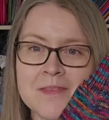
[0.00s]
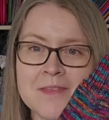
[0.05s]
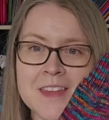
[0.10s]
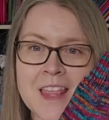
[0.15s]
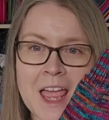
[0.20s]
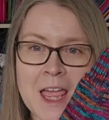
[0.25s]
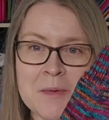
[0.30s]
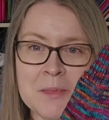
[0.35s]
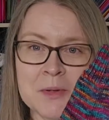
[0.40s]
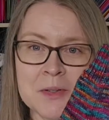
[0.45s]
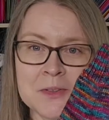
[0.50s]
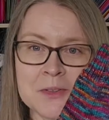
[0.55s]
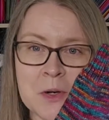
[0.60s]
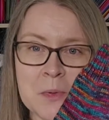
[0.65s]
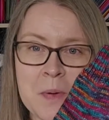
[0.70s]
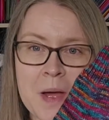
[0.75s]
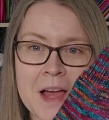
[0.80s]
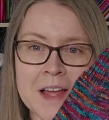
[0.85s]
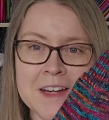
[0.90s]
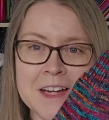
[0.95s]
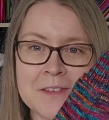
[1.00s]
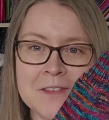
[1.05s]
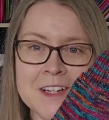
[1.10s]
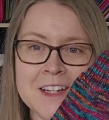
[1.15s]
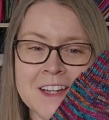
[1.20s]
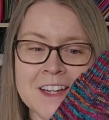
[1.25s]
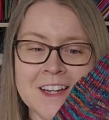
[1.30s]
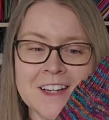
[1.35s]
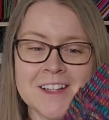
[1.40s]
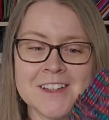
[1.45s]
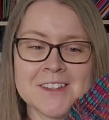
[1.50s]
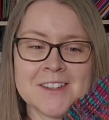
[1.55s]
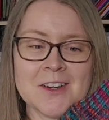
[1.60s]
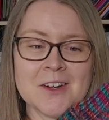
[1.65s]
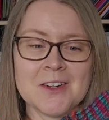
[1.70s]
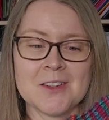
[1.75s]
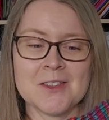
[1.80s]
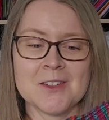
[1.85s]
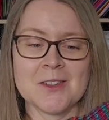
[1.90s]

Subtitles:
cables or patterning when knitting a sock.